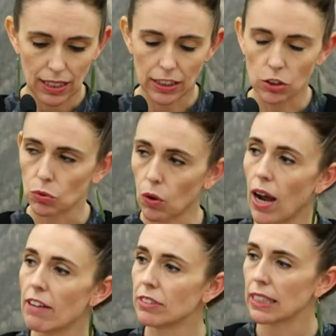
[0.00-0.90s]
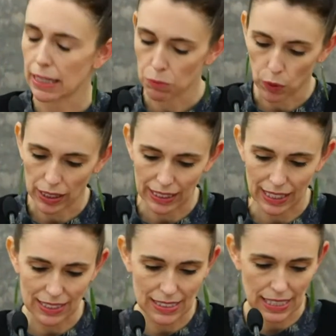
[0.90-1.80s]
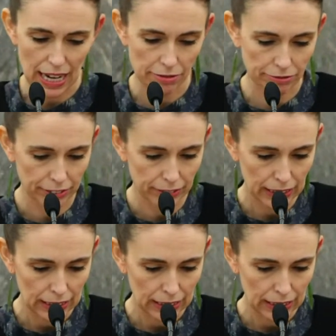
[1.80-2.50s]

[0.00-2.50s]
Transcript: and a drive to keep one another safe.